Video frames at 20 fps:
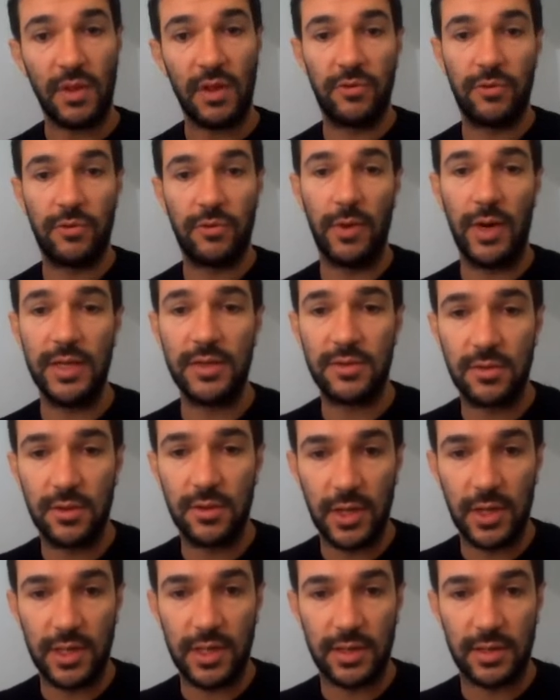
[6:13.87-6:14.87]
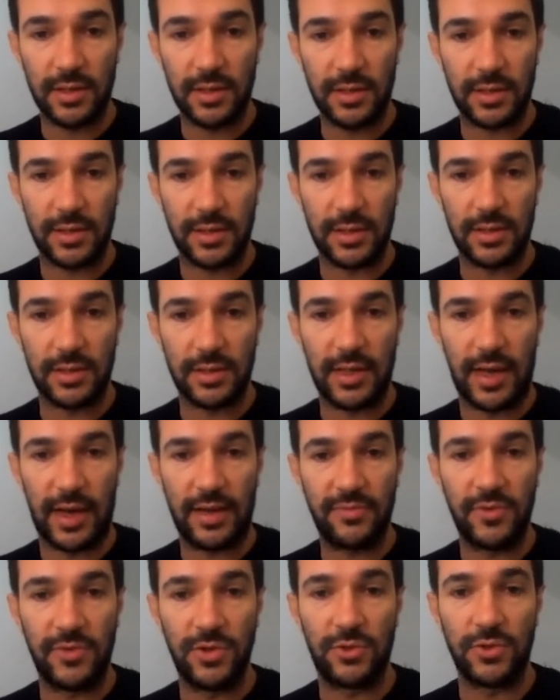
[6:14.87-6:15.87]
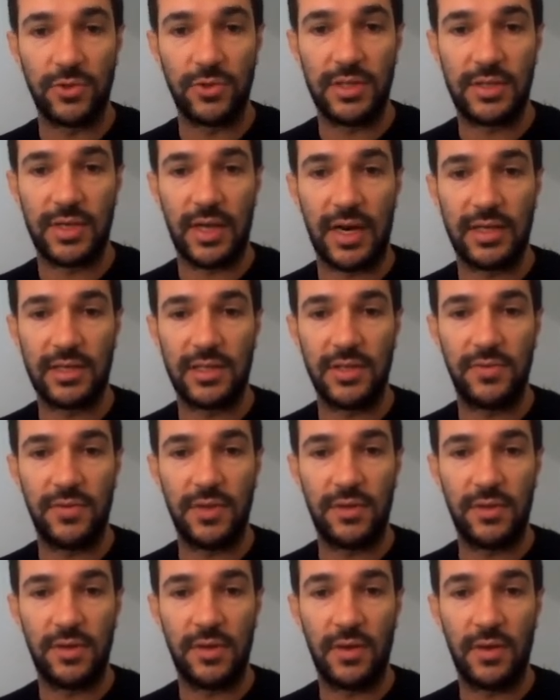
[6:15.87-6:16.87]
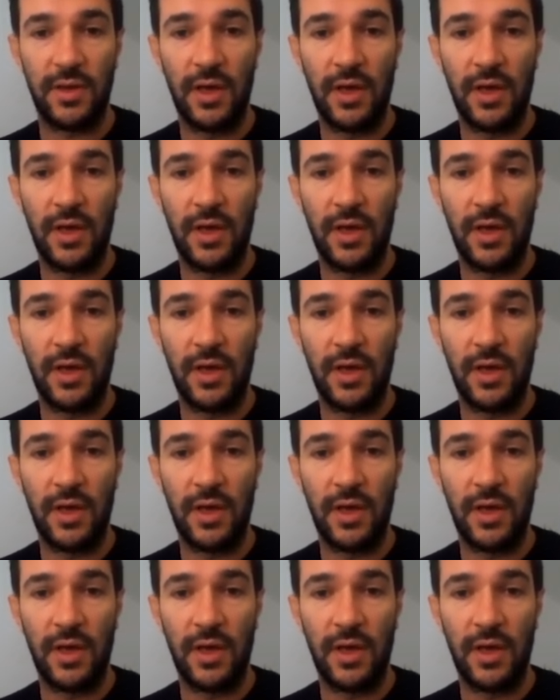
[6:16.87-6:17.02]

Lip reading: So let's dive into this selectivity